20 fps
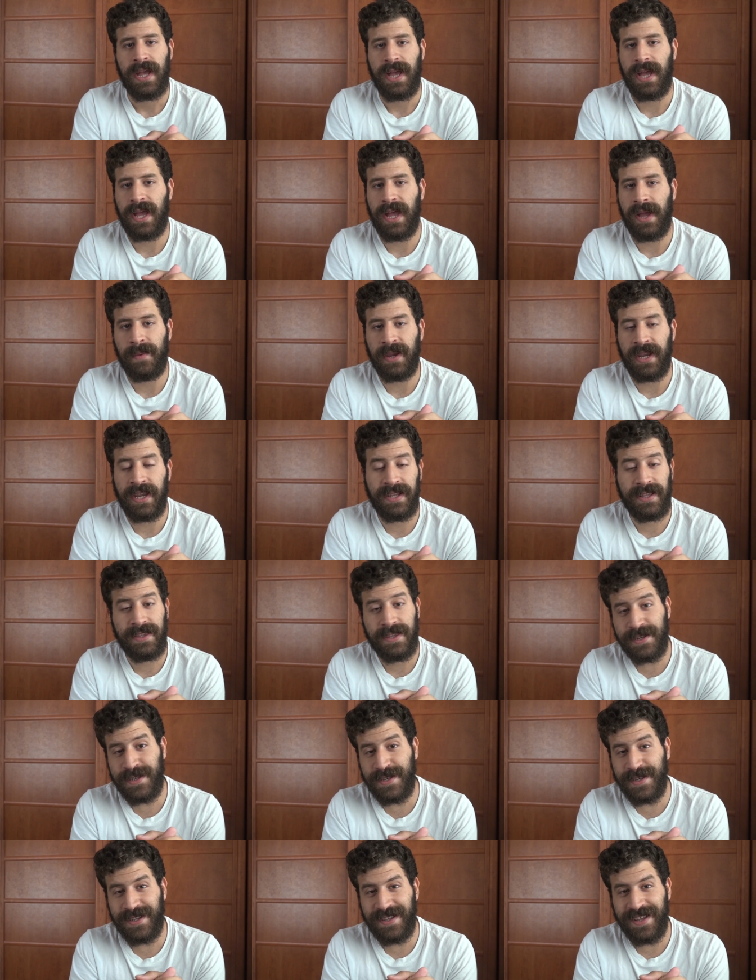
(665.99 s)
Um, and
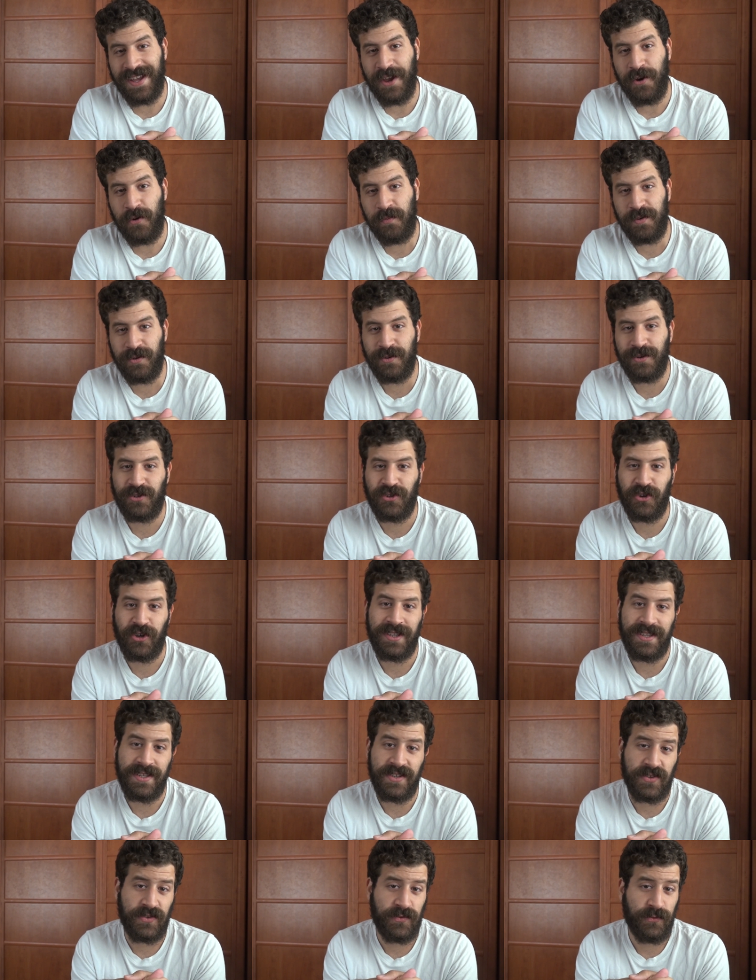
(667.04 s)
this is it. I hope you
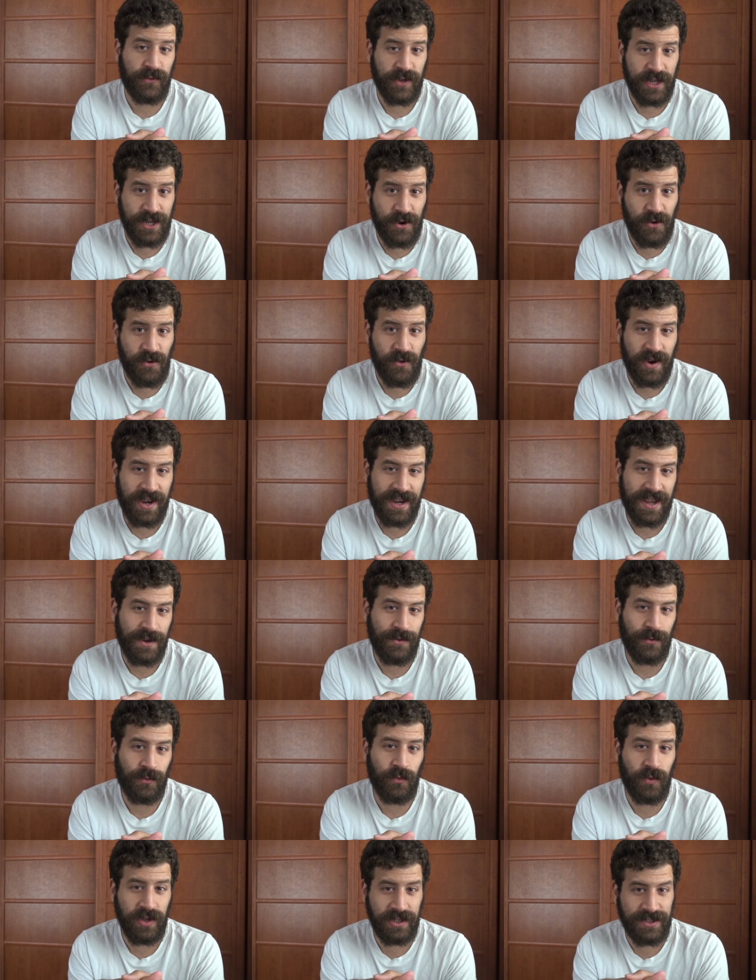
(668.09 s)
enjoyed this video and I
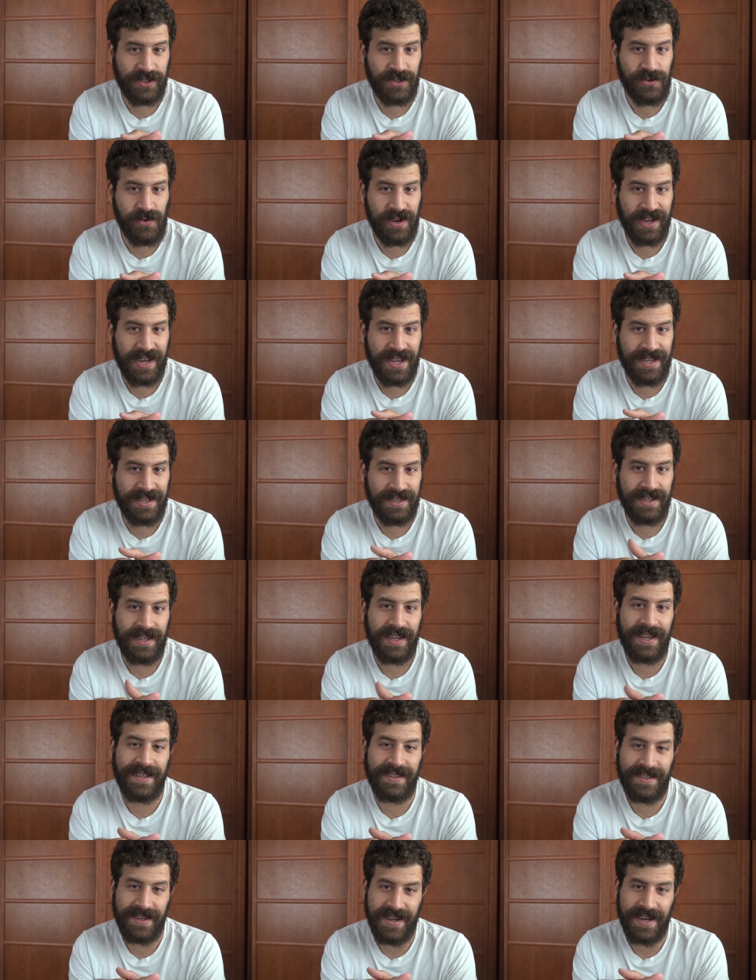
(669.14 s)
will see you again
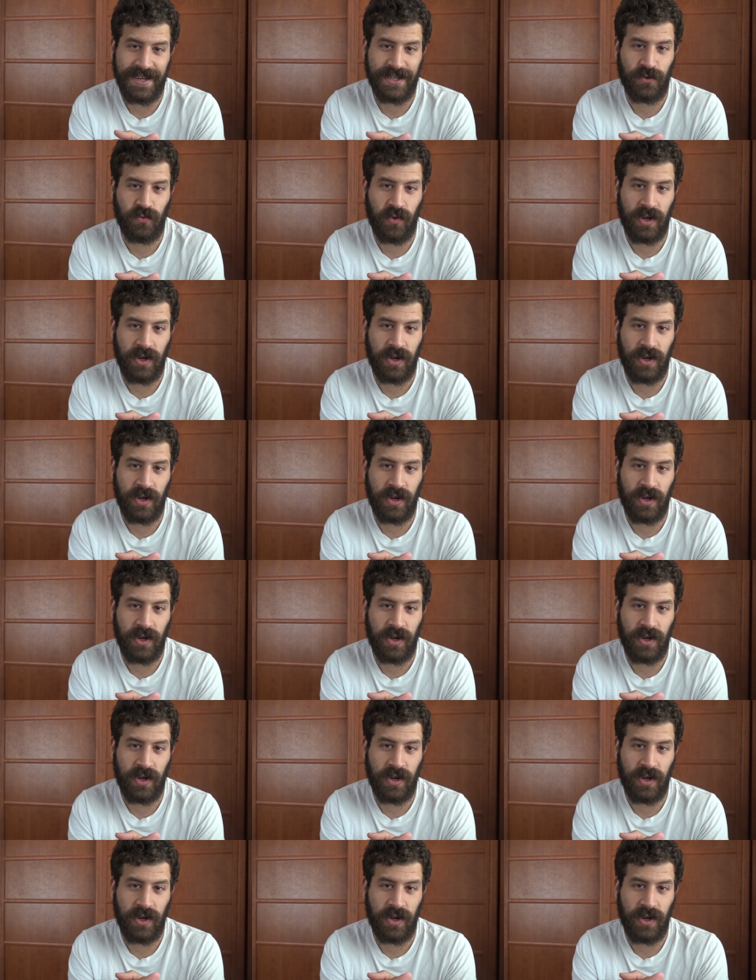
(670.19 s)
in the next